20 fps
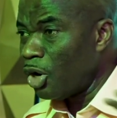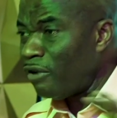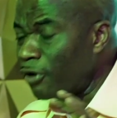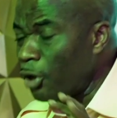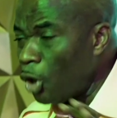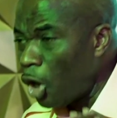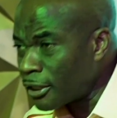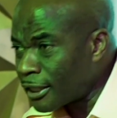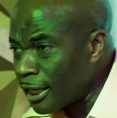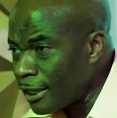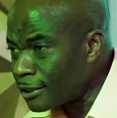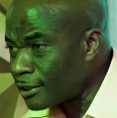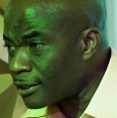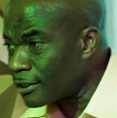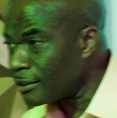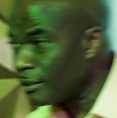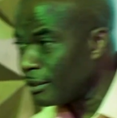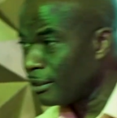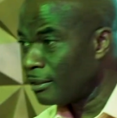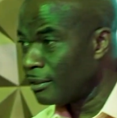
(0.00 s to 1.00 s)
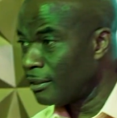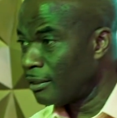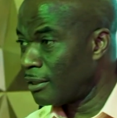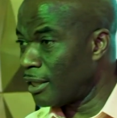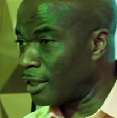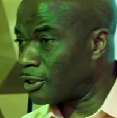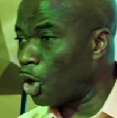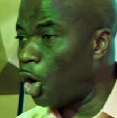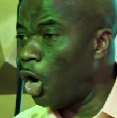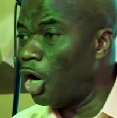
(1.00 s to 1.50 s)
You never noticed?
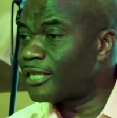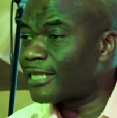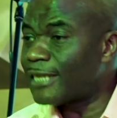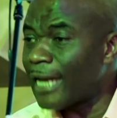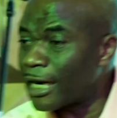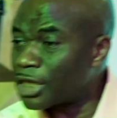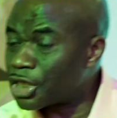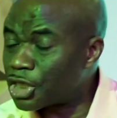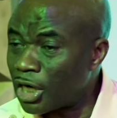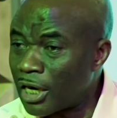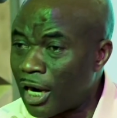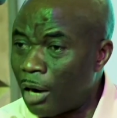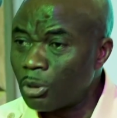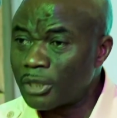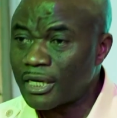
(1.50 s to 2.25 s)
There's a whole section.